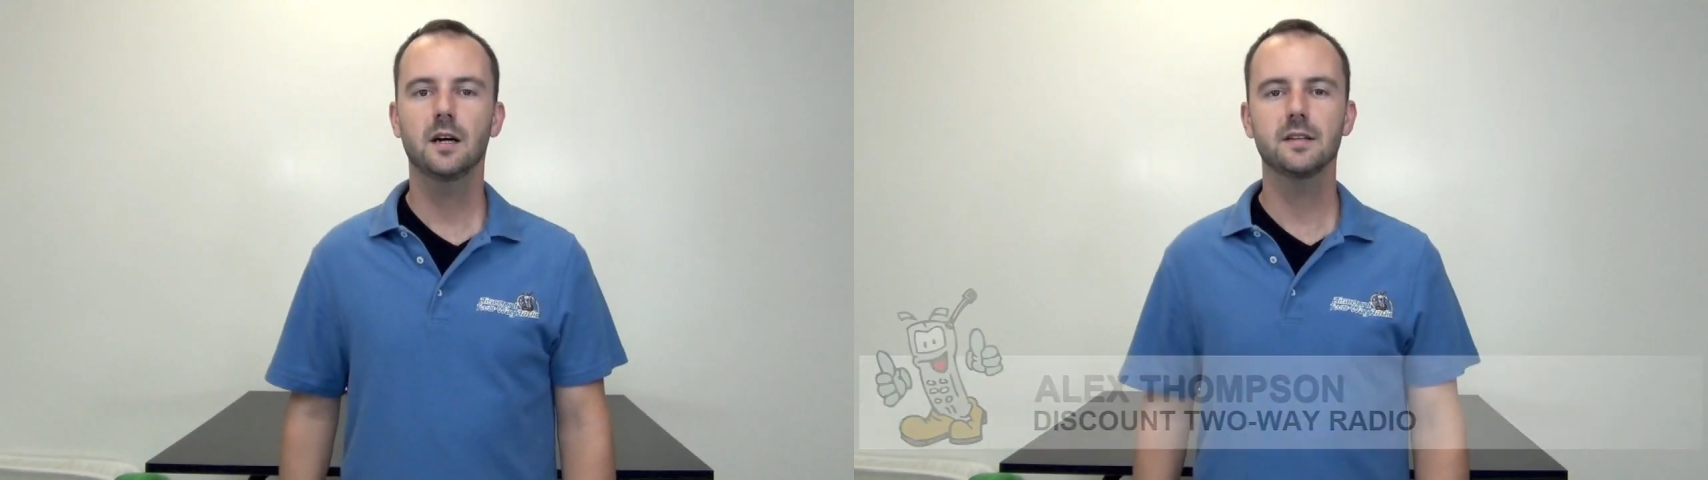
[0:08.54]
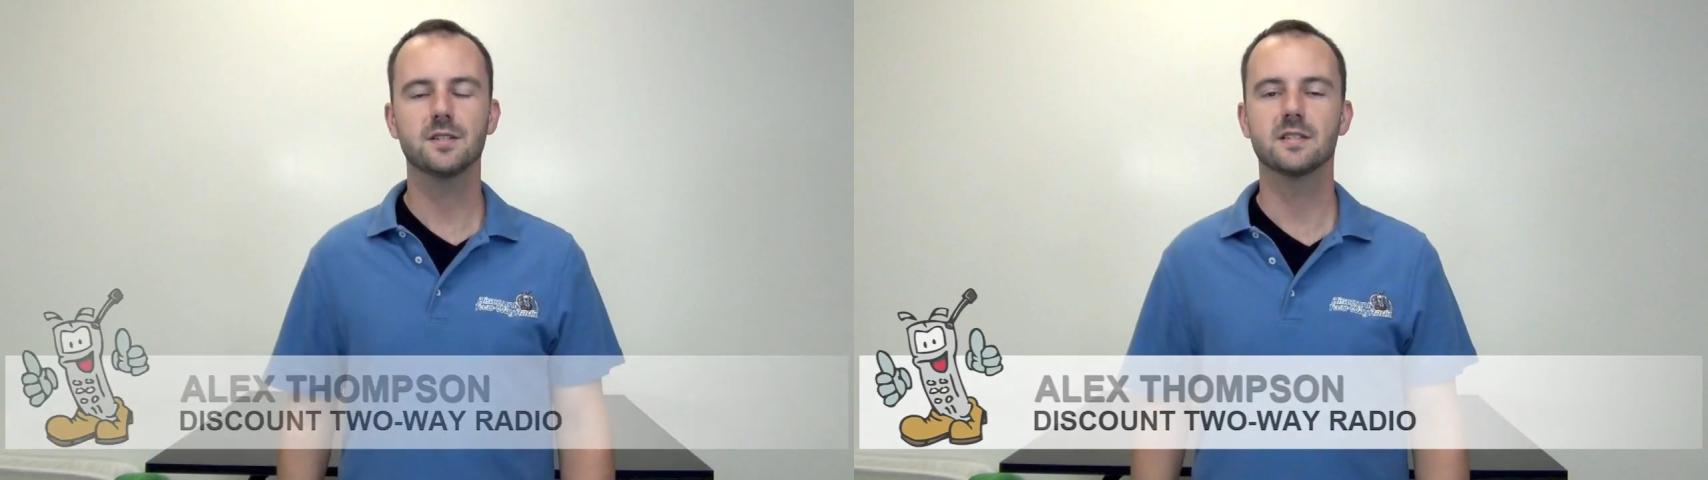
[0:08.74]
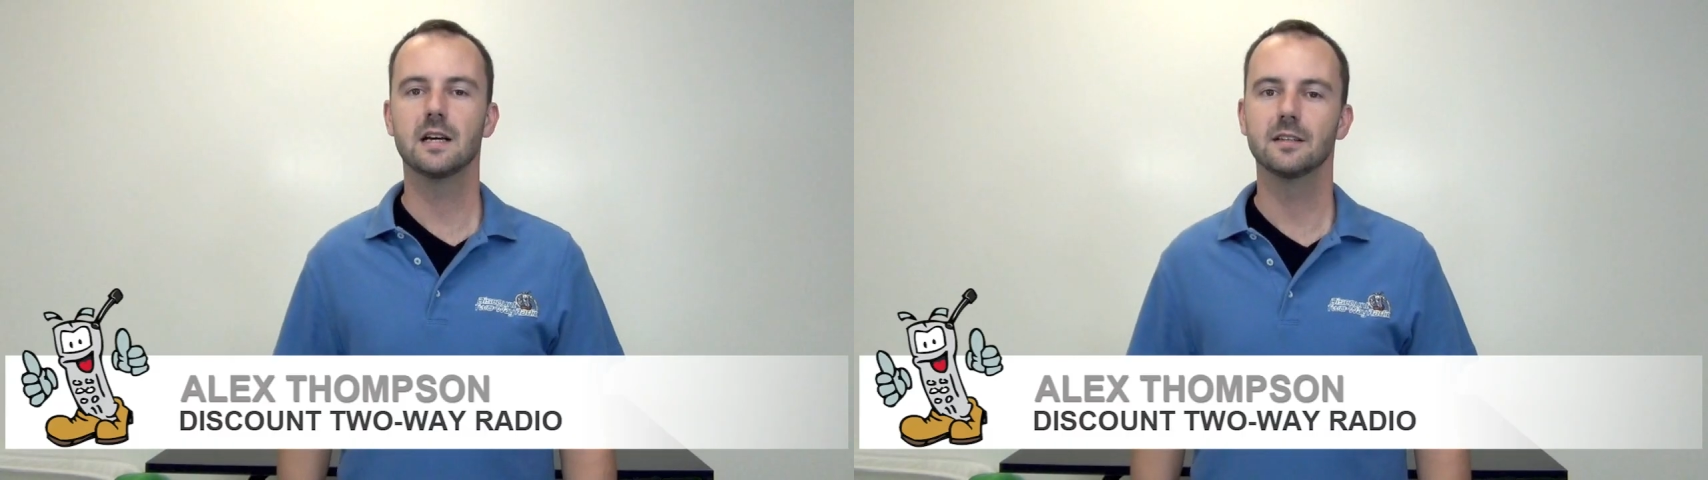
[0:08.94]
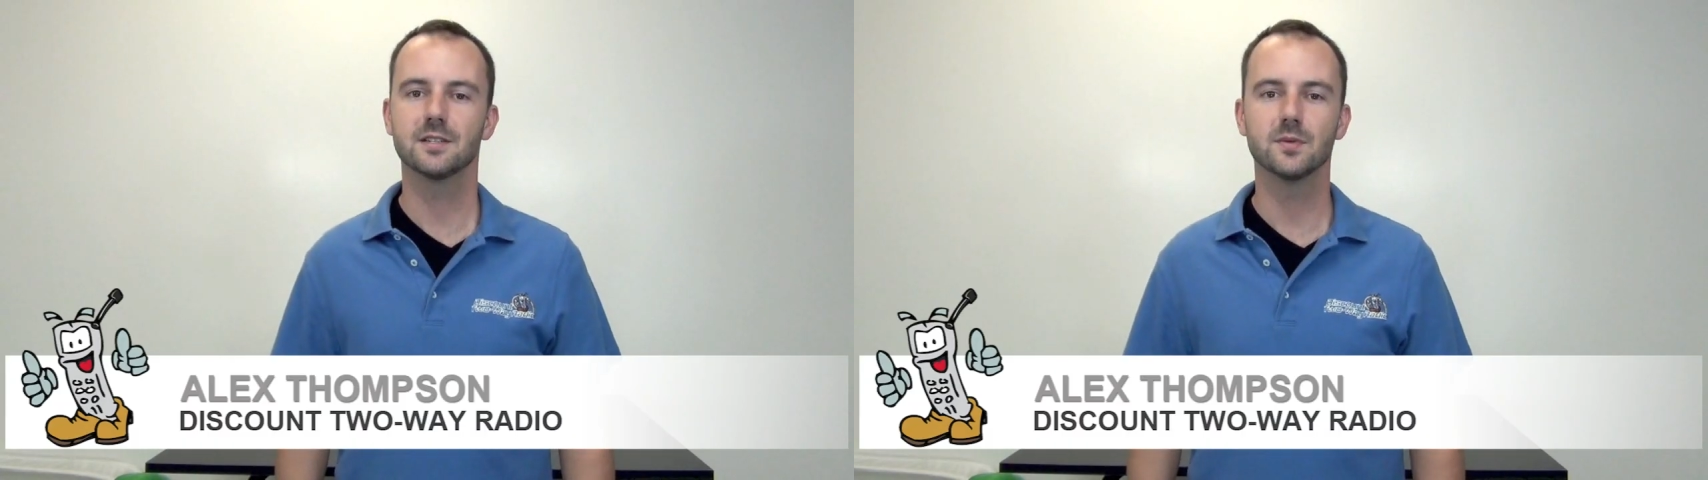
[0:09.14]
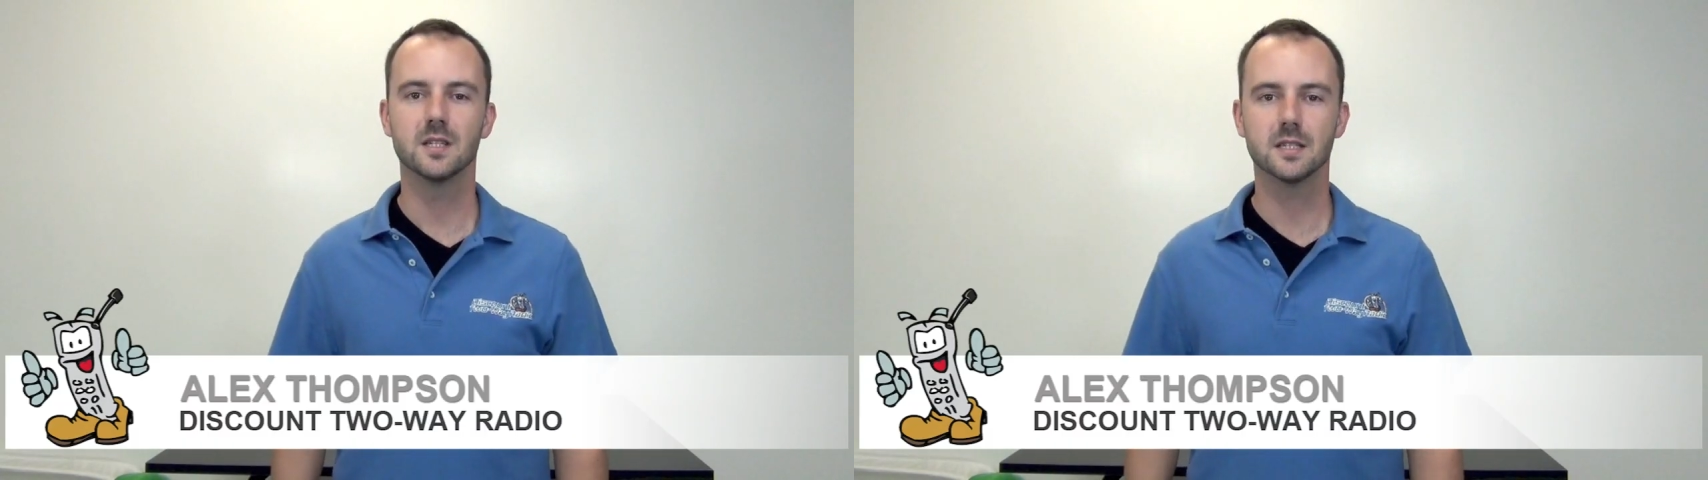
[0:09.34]
Hi, this is
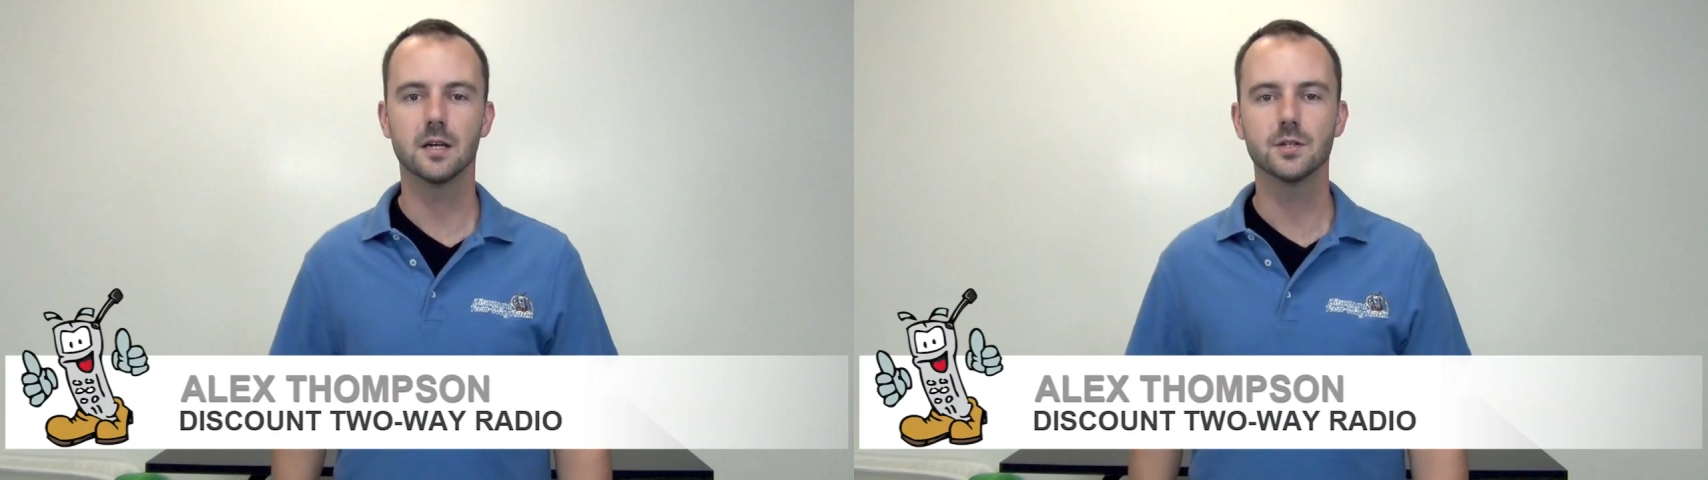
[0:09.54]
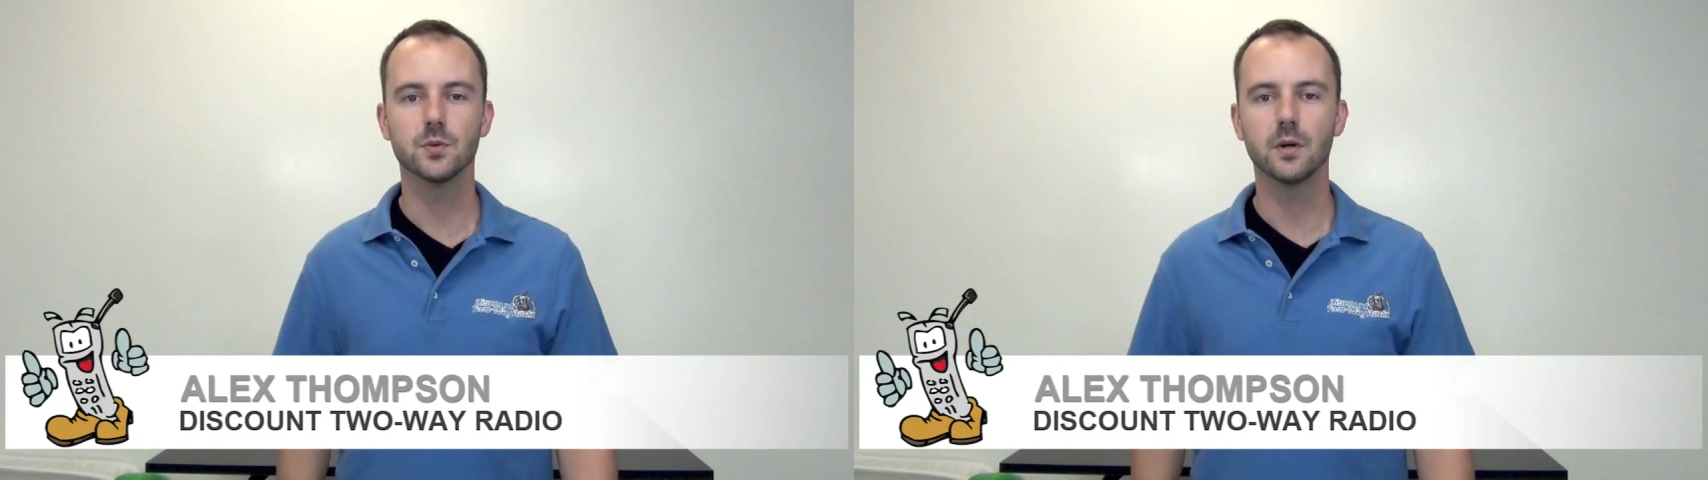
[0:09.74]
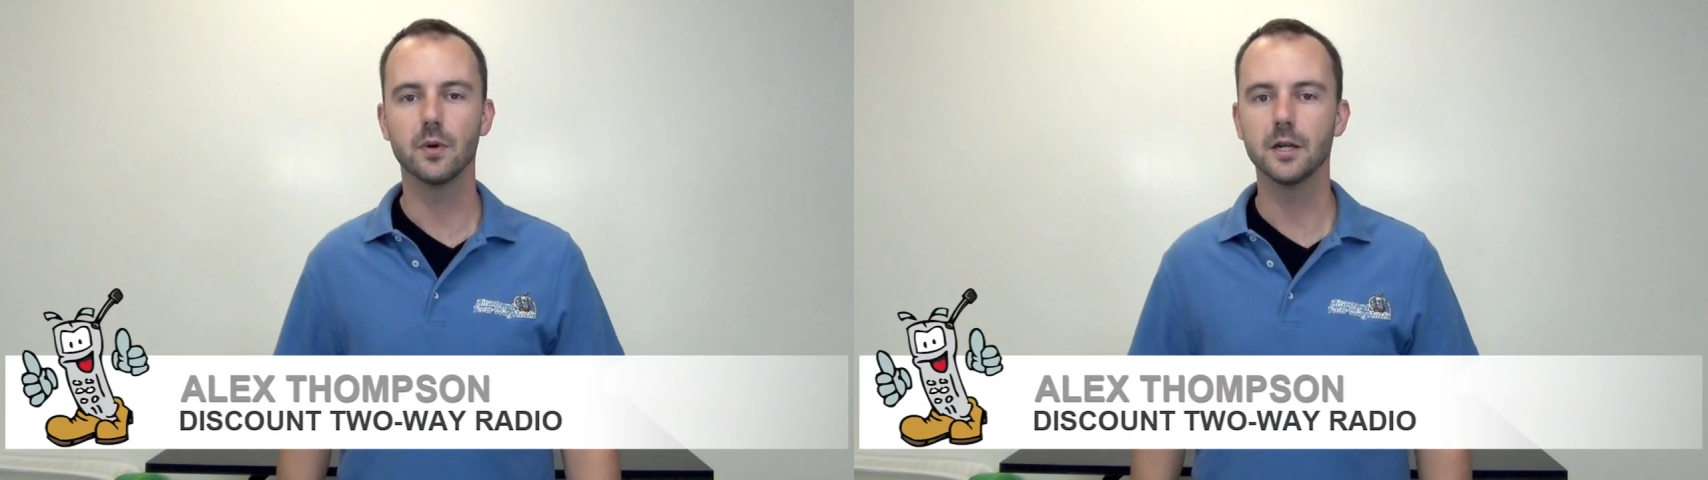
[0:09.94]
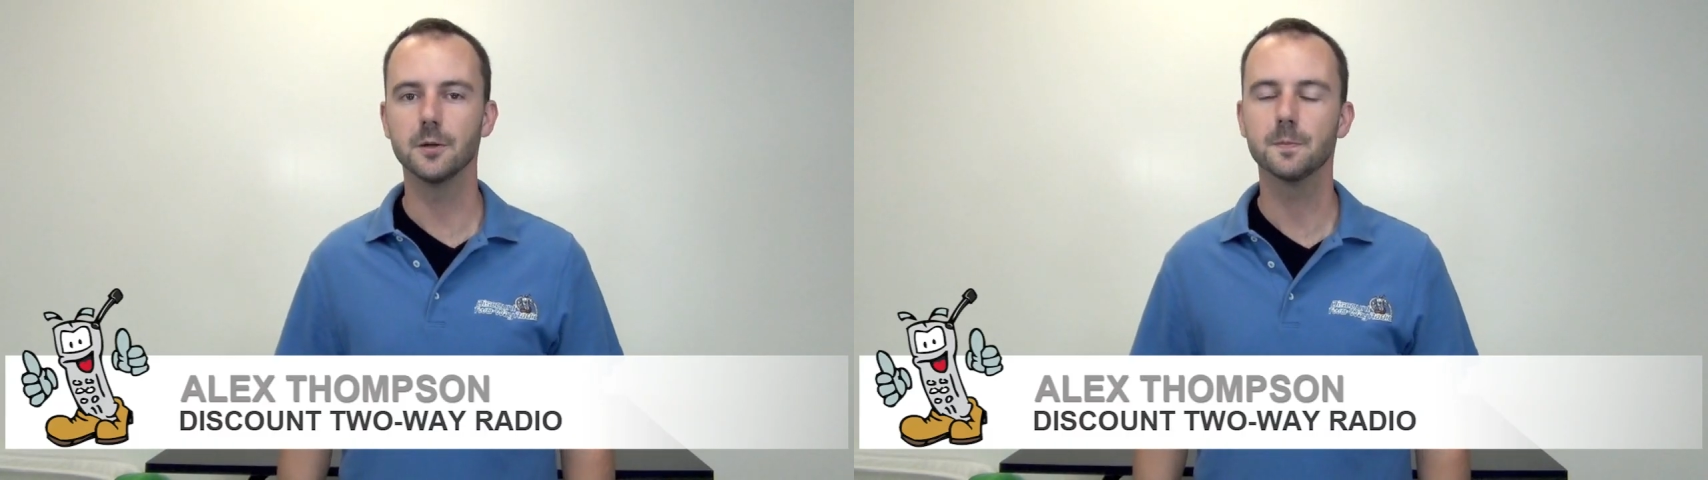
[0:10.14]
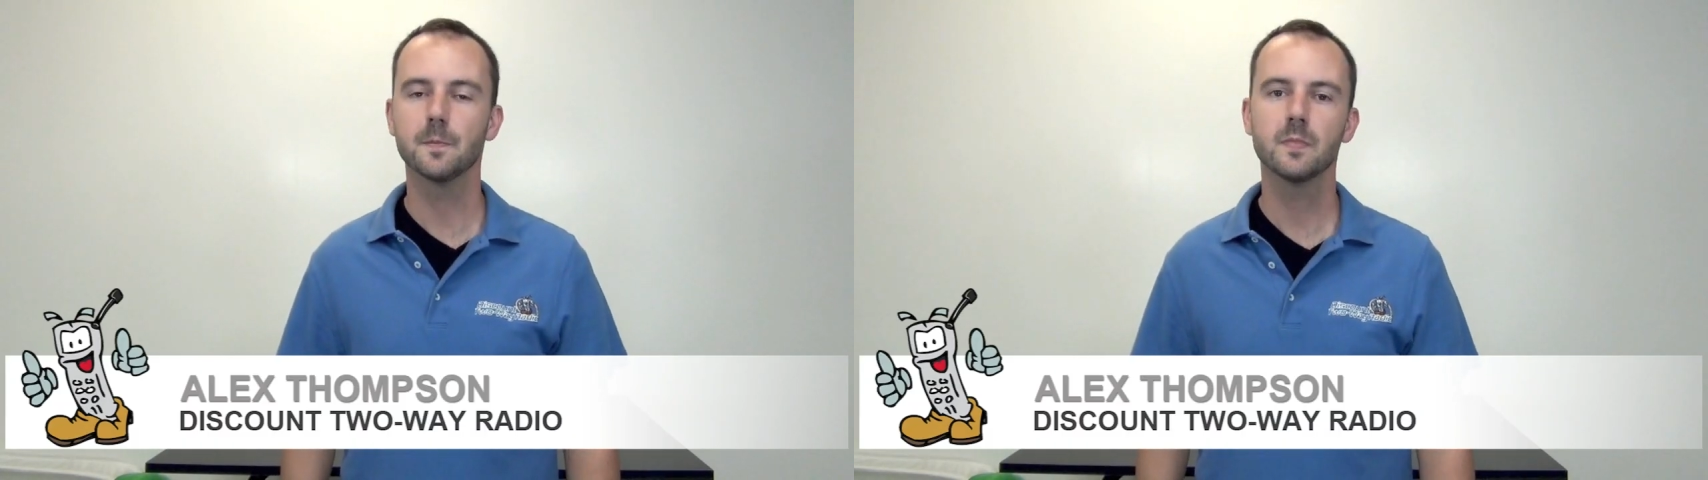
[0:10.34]
Alex with Discount 2 Way Radio.